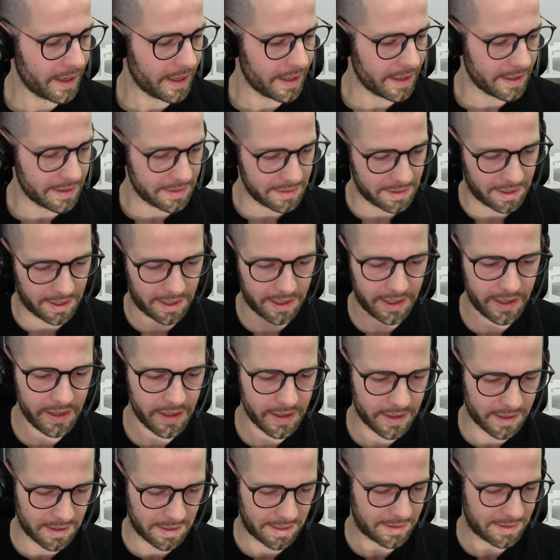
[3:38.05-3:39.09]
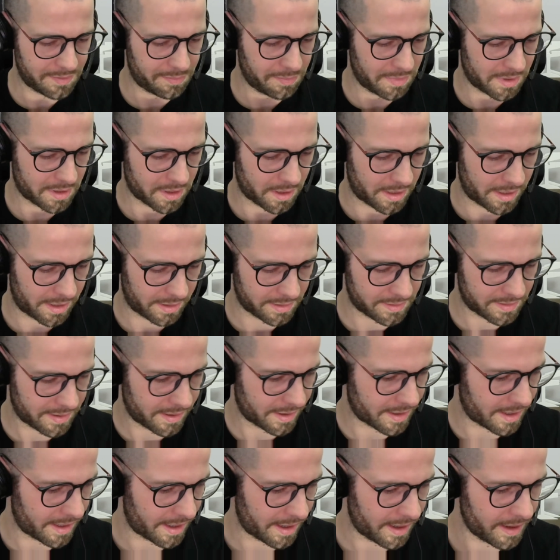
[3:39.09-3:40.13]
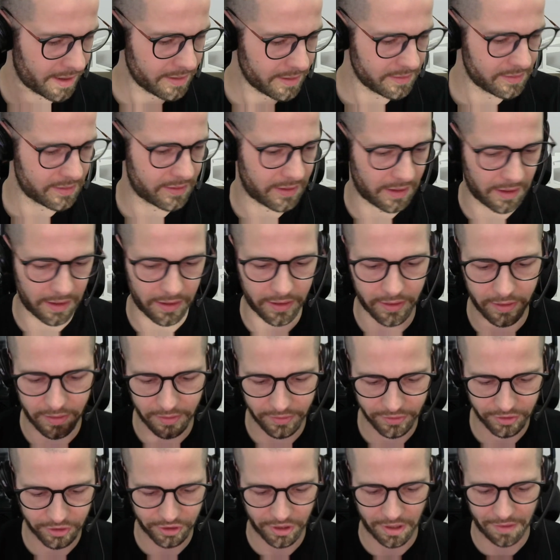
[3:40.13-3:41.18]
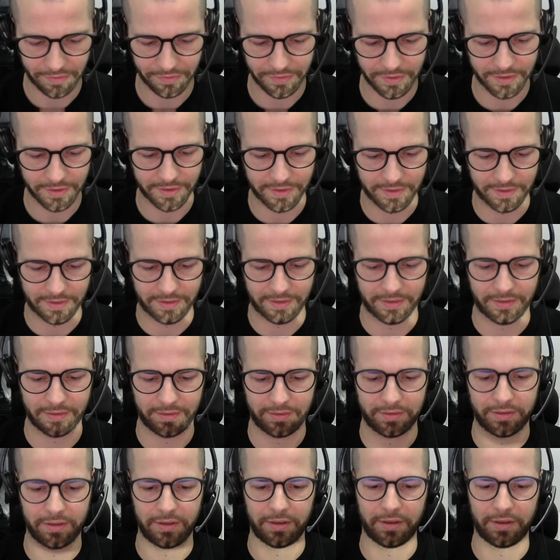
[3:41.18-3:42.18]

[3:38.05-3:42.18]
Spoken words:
And here, let me connect again the lateral shafts.